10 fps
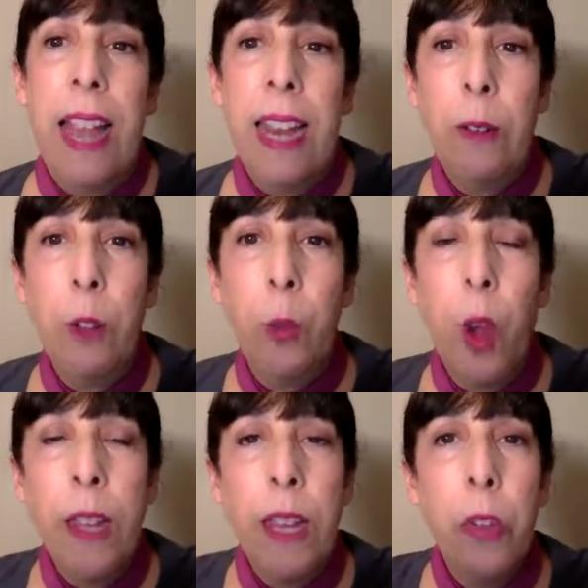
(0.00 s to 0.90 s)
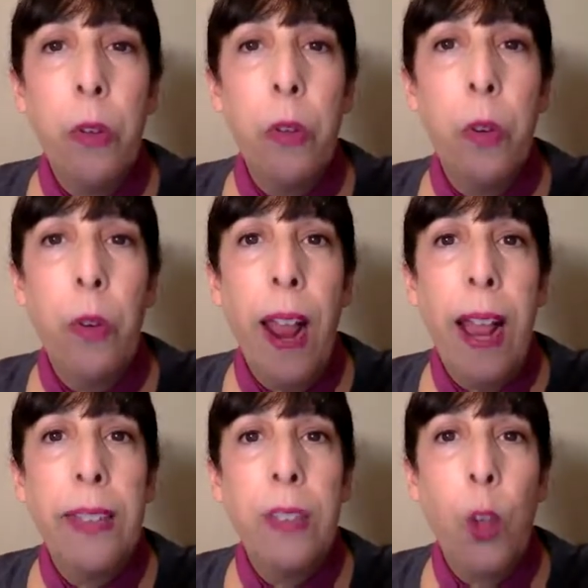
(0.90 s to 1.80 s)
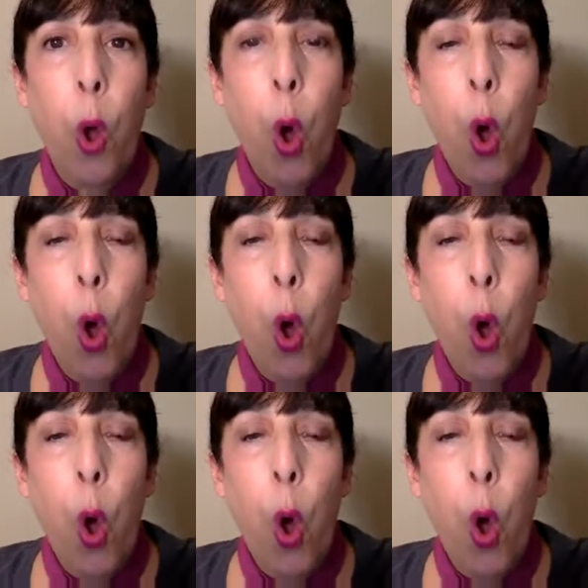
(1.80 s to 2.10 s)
And I was walking through the grass.